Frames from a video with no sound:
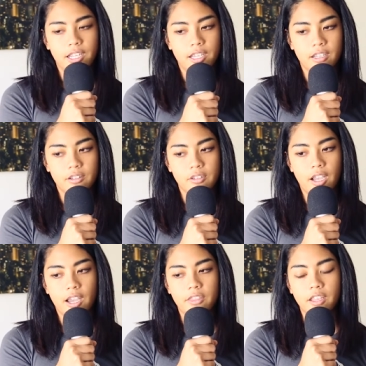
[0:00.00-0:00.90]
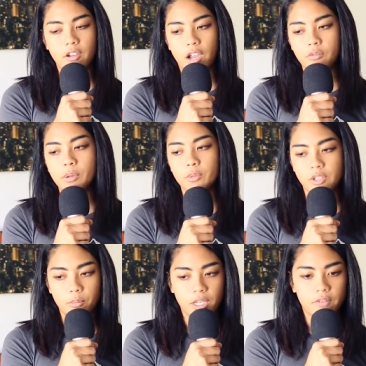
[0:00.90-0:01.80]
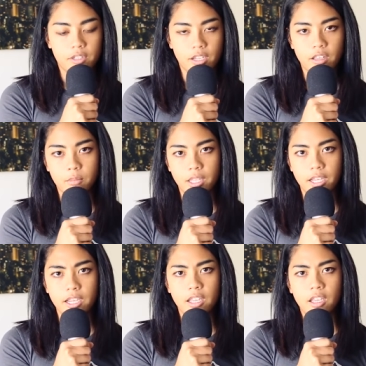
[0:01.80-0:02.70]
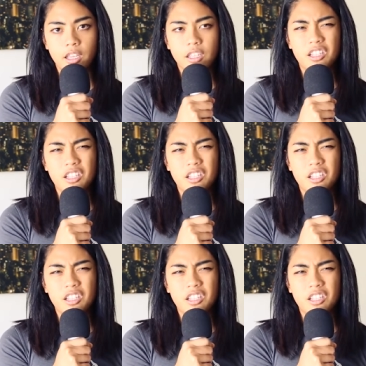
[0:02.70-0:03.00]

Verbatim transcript: And I think I remember somebody even telling me, like,